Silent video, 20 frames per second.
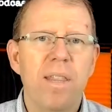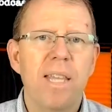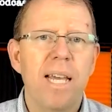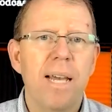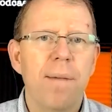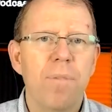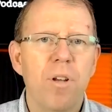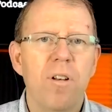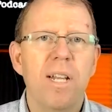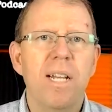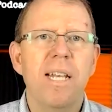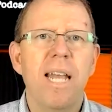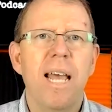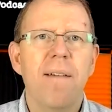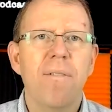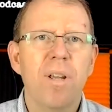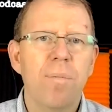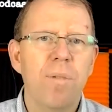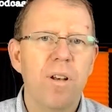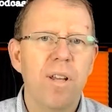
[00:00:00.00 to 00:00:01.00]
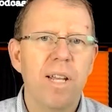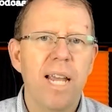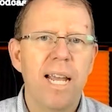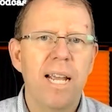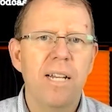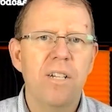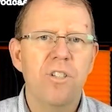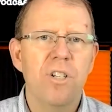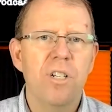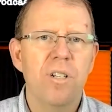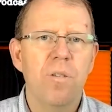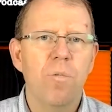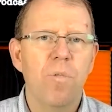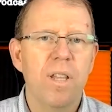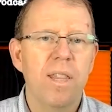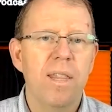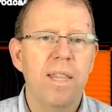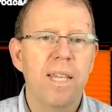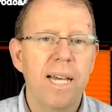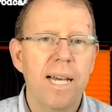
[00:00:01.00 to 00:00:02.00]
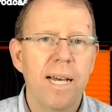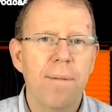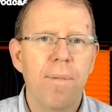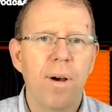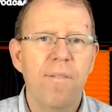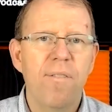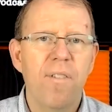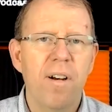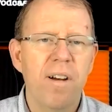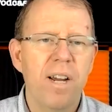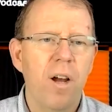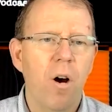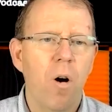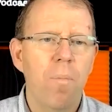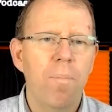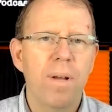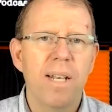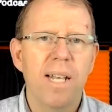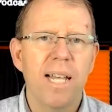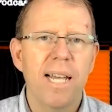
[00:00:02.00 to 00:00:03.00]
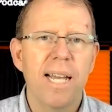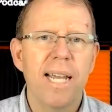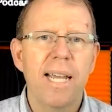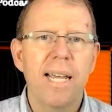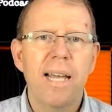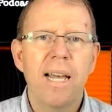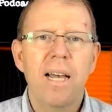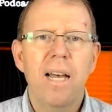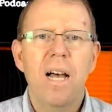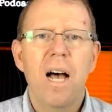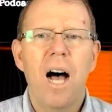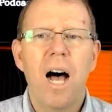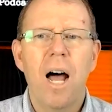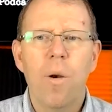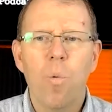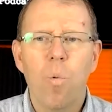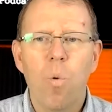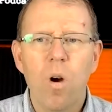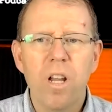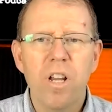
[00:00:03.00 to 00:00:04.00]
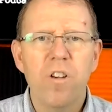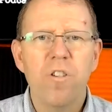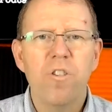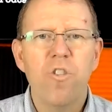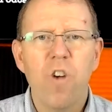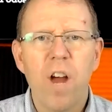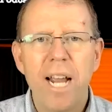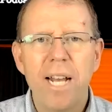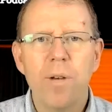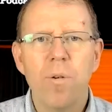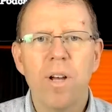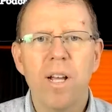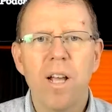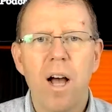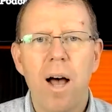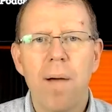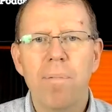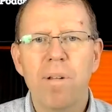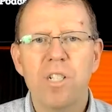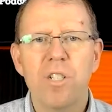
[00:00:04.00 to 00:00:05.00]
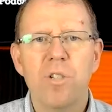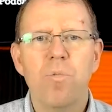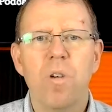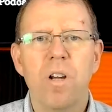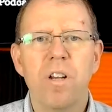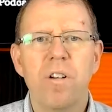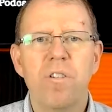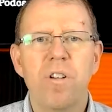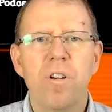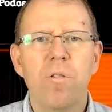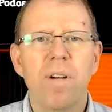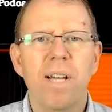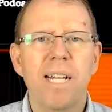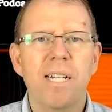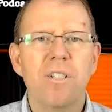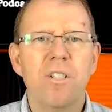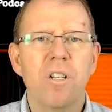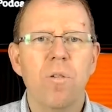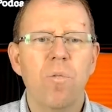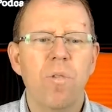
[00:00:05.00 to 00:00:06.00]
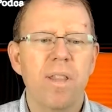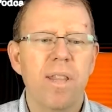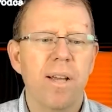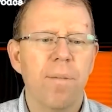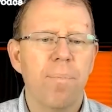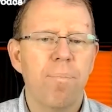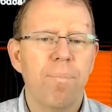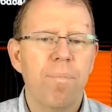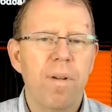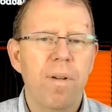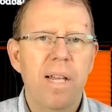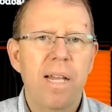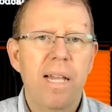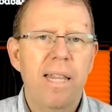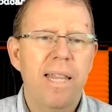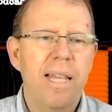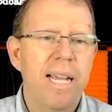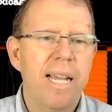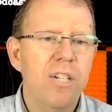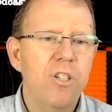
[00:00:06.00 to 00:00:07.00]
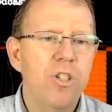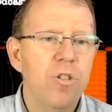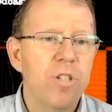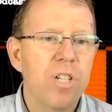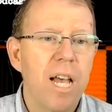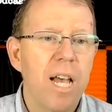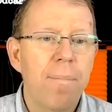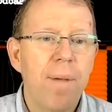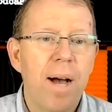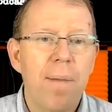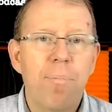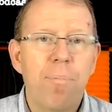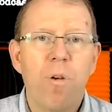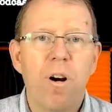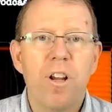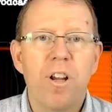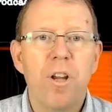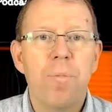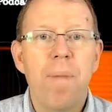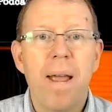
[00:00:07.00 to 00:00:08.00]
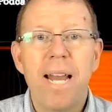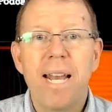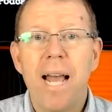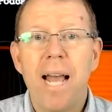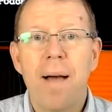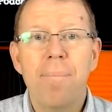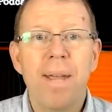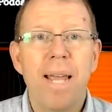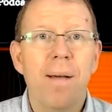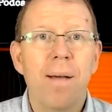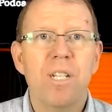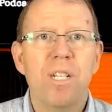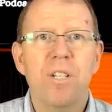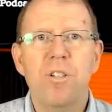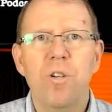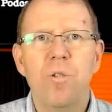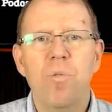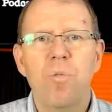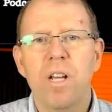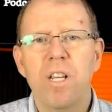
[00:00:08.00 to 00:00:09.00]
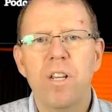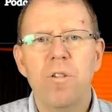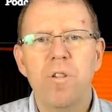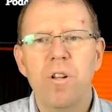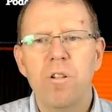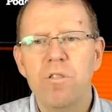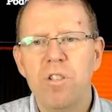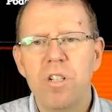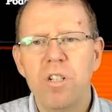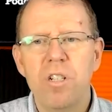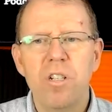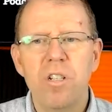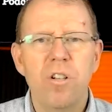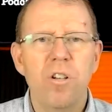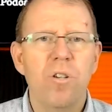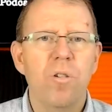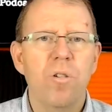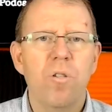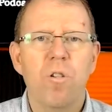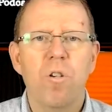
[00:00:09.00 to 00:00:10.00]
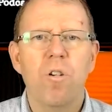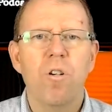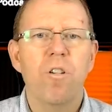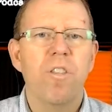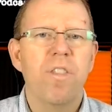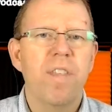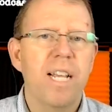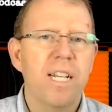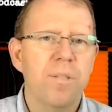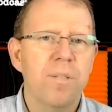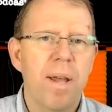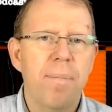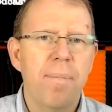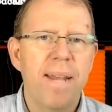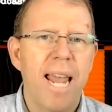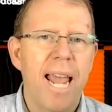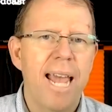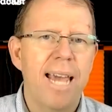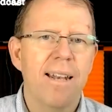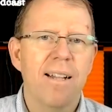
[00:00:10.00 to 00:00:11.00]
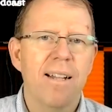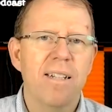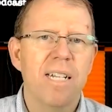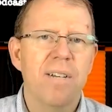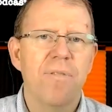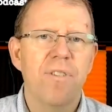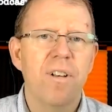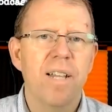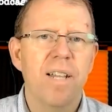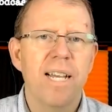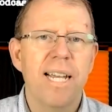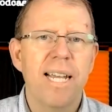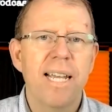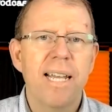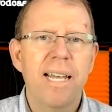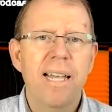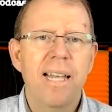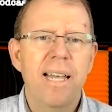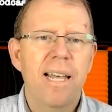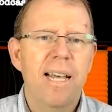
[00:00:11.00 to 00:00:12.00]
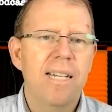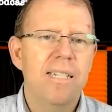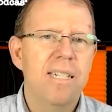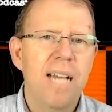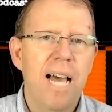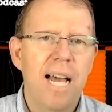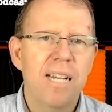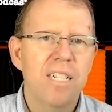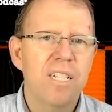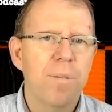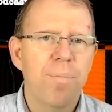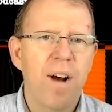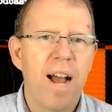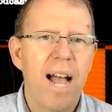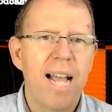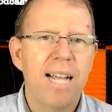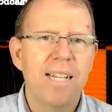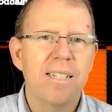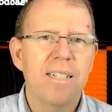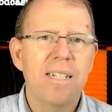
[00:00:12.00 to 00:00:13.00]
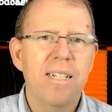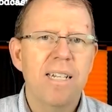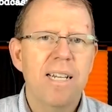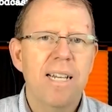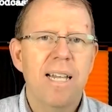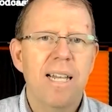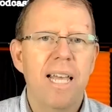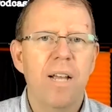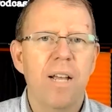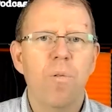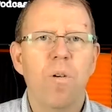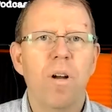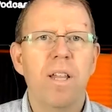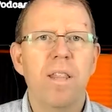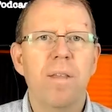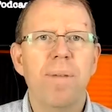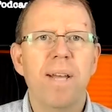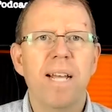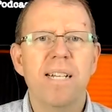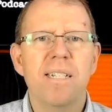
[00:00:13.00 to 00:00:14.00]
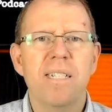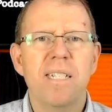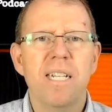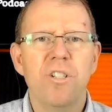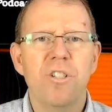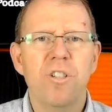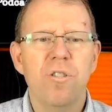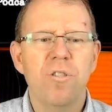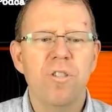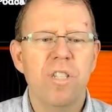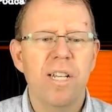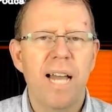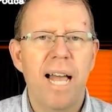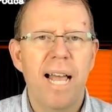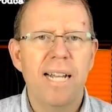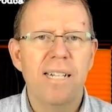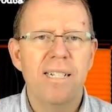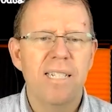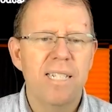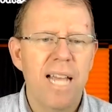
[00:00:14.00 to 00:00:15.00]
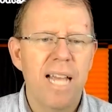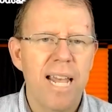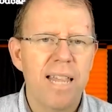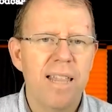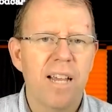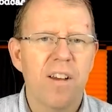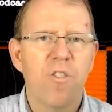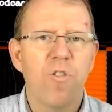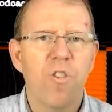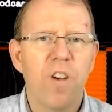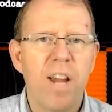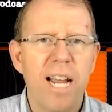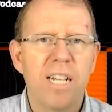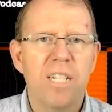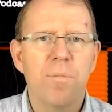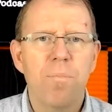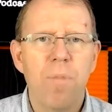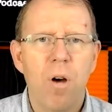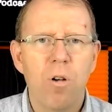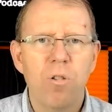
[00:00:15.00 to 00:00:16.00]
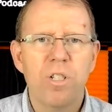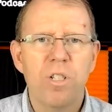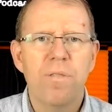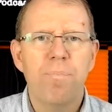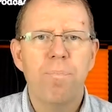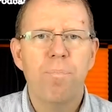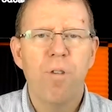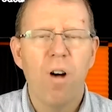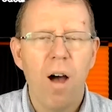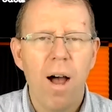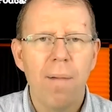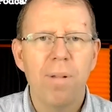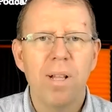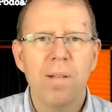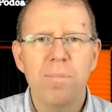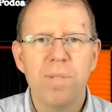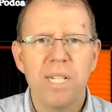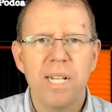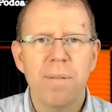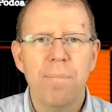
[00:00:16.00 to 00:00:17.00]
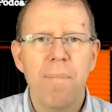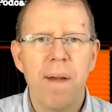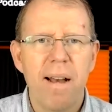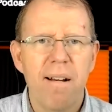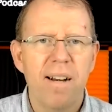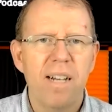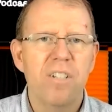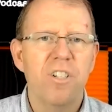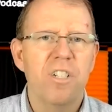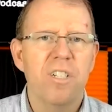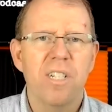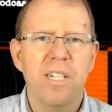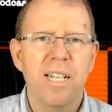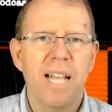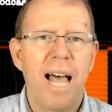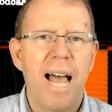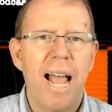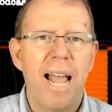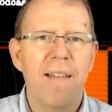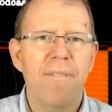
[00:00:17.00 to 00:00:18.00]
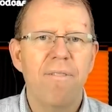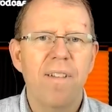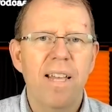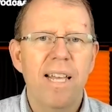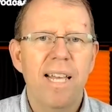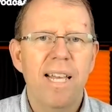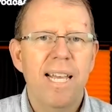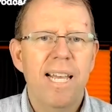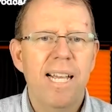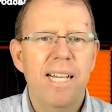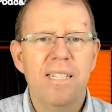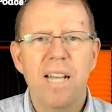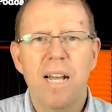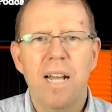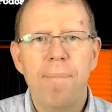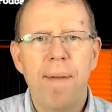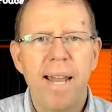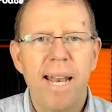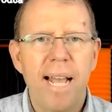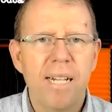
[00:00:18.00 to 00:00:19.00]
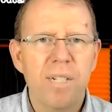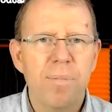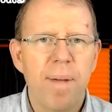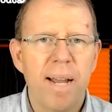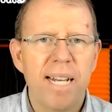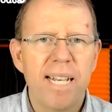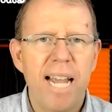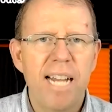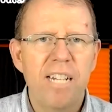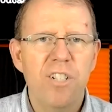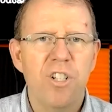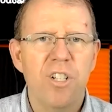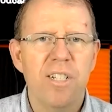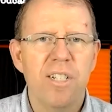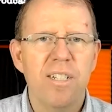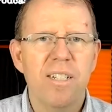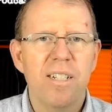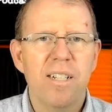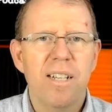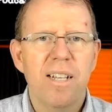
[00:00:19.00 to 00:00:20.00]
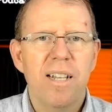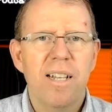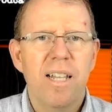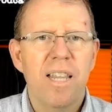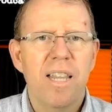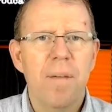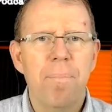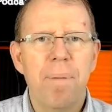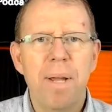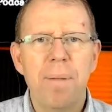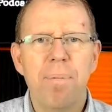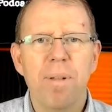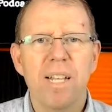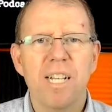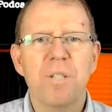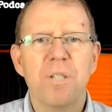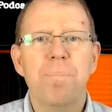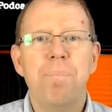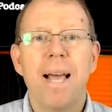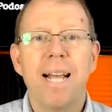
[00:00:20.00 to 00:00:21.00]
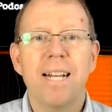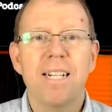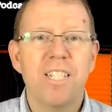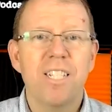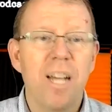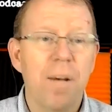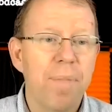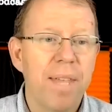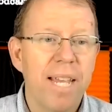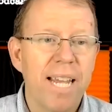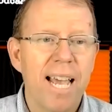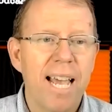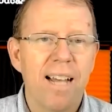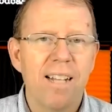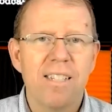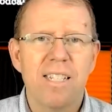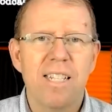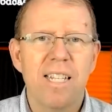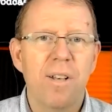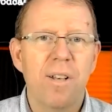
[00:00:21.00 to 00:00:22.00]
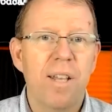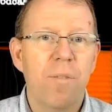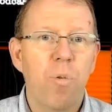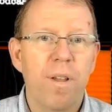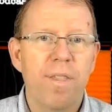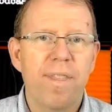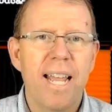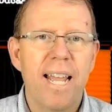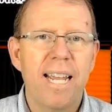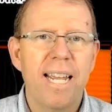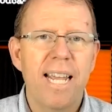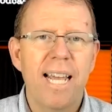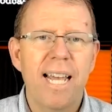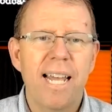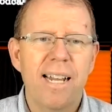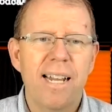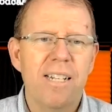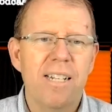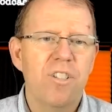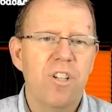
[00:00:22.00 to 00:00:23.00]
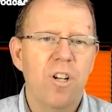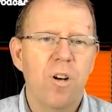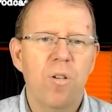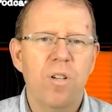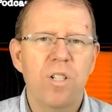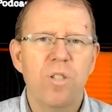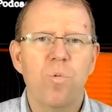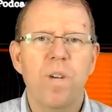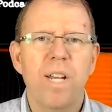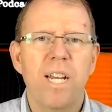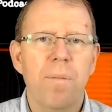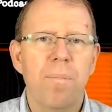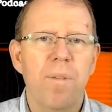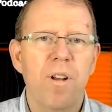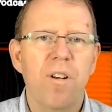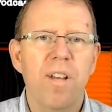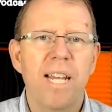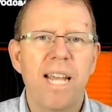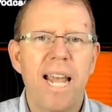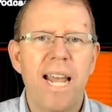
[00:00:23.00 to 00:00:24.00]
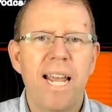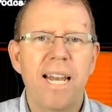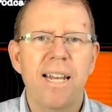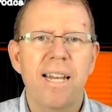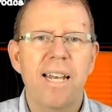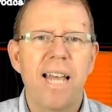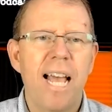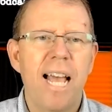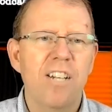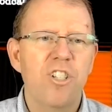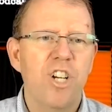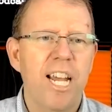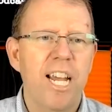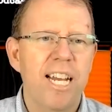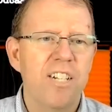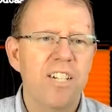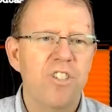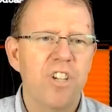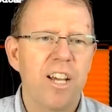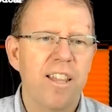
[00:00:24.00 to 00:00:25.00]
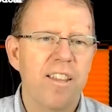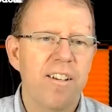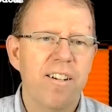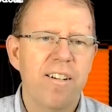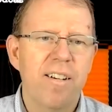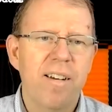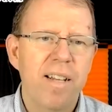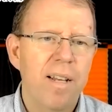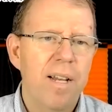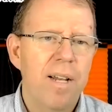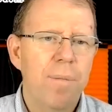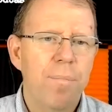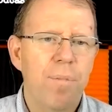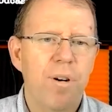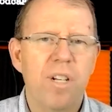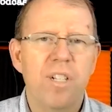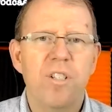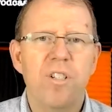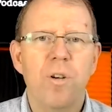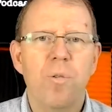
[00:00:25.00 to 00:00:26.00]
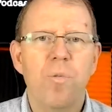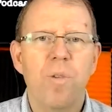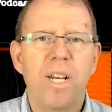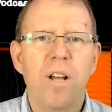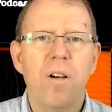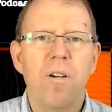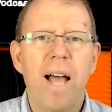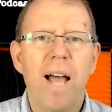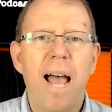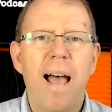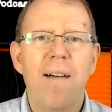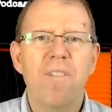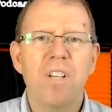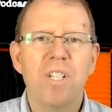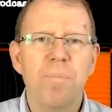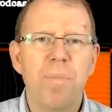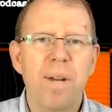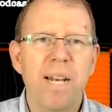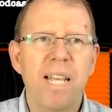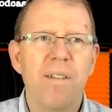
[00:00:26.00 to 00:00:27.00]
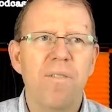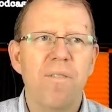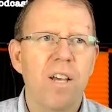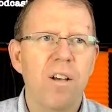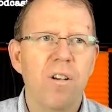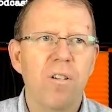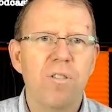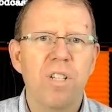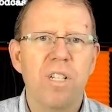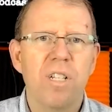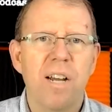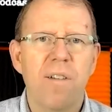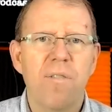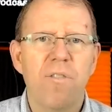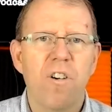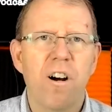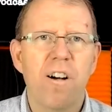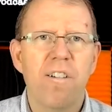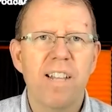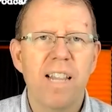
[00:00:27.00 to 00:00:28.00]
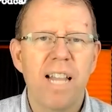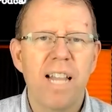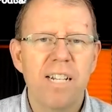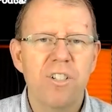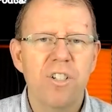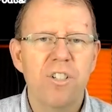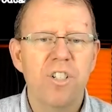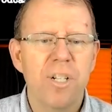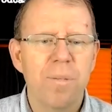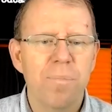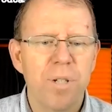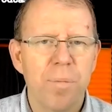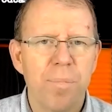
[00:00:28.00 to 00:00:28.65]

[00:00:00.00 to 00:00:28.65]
them. You need to have communication with them very openly on what you're trying to accomplish and what you're doing. So when the issues come up where you may not be able to do what you used to do or things may be handled differently, it's not a surprise. I think one of the biggest issues that I say that creates most problems in marriages and life is unmet expectations, that people expect something else than what they get. And so as we communicate and educate each other, pretty soon we don't have as many of those, and therefore our relationships are